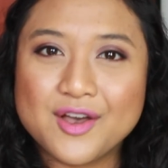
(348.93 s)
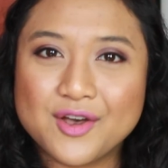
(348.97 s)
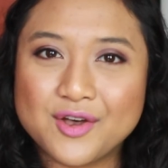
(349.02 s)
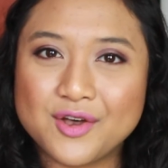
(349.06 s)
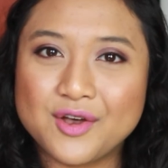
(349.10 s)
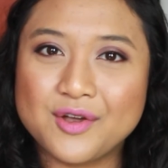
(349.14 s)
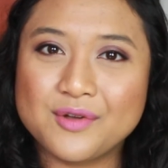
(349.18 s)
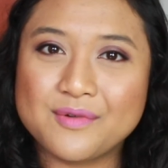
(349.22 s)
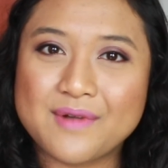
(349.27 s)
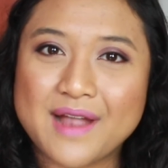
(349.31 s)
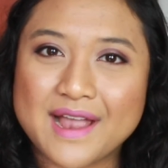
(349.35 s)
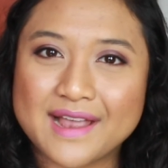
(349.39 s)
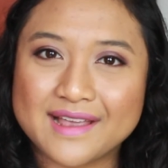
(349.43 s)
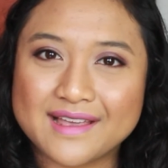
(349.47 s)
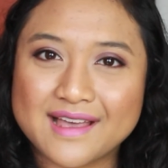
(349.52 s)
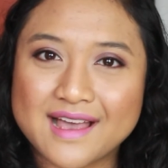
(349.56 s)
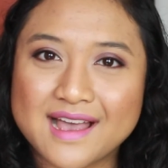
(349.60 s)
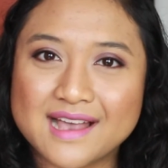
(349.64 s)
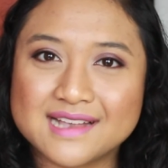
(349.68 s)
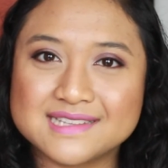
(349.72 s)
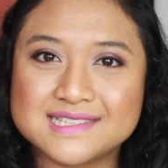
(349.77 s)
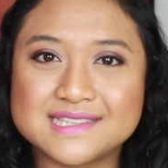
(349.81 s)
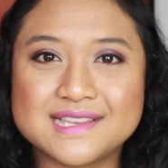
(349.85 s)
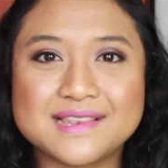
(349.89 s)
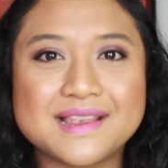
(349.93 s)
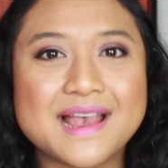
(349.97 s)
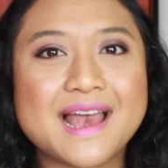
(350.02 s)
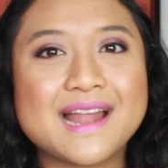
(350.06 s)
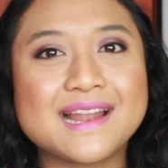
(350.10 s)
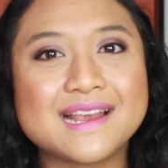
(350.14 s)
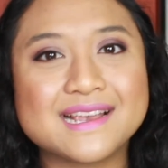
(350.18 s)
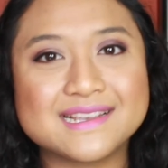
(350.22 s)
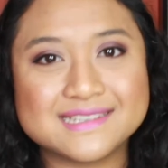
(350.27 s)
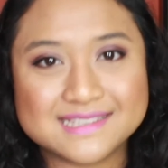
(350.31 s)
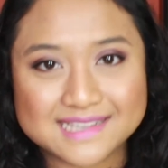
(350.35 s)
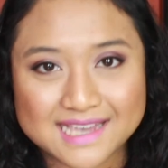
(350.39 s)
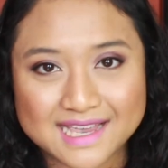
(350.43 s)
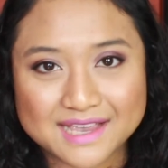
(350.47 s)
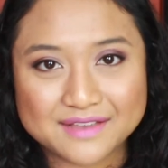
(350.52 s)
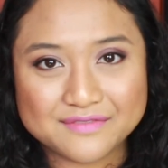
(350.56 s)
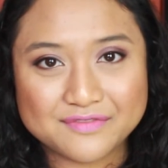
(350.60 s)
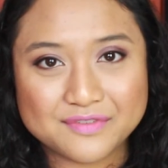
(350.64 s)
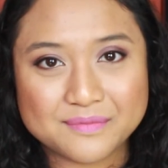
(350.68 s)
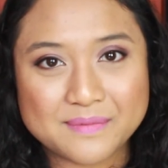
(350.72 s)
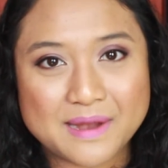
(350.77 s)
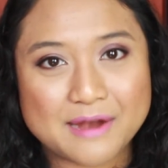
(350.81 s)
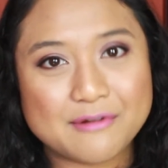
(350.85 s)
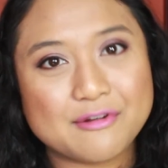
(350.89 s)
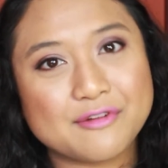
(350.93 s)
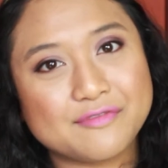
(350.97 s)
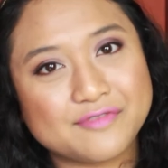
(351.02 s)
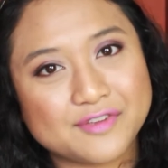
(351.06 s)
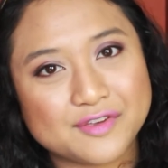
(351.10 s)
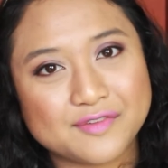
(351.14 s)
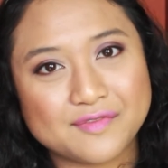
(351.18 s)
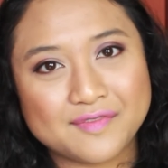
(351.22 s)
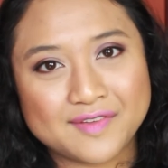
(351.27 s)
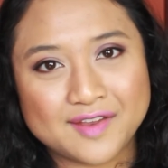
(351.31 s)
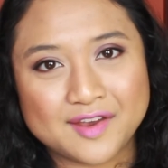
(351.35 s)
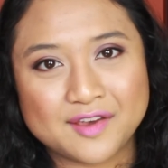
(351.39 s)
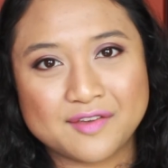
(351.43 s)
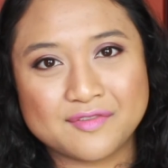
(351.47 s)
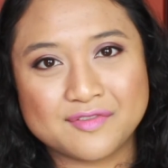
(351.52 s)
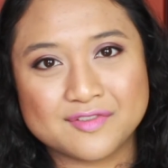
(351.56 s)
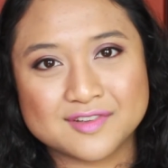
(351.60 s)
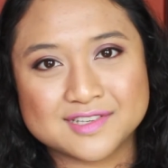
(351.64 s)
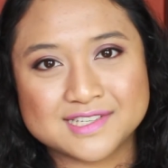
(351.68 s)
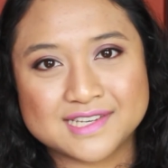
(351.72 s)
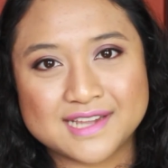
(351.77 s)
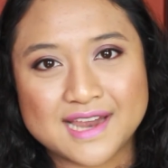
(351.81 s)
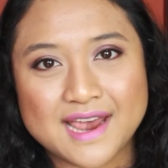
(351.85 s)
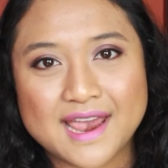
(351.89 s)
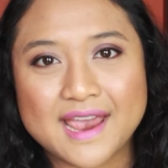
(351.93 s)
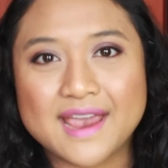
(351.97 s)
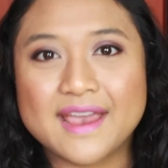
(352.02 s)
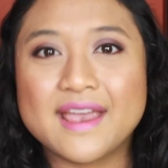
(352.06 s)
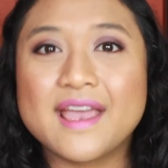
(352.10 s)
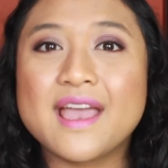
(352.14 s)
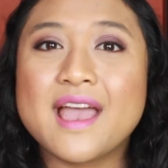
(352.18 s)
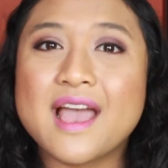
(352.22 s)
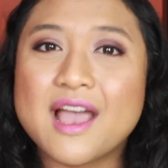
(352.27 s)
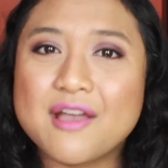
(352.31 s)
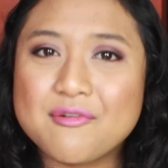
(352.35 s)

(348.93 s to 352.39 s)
Alright guys, so that is it for my review video for today.